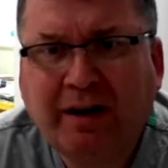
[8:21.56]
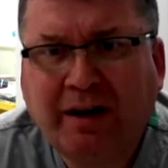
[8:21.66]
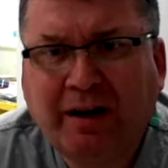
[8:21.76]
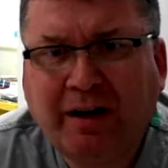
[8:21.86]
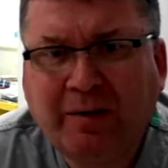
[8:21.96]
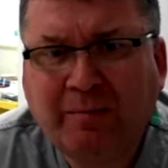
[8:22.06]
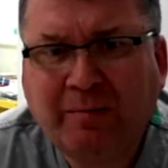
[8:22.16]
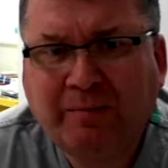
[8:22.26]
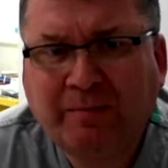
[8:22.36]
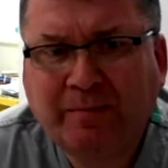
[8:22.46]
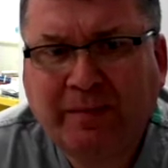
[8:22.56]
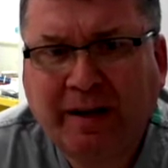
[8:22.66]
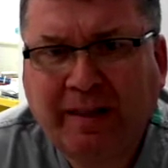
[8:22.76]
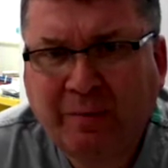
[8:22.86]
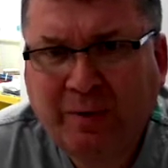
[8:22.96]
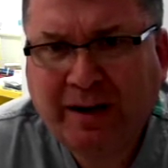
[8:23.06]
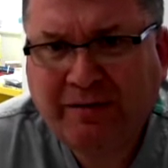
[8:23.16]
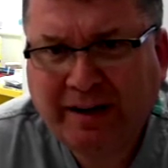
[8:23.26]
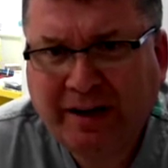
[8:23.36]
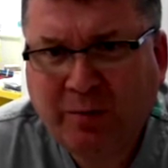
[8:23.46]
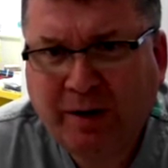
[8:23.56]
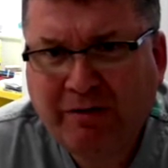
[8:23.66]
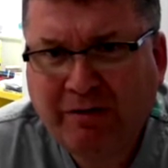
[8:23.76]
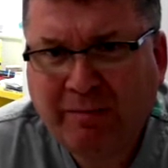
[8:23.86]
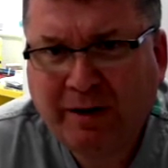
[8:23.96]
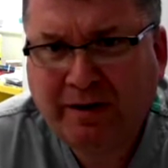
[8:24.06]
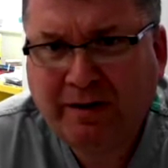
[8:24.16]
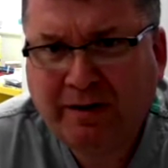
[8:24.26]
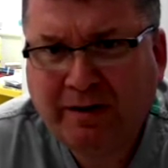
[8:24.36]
And I think we have to get away from that.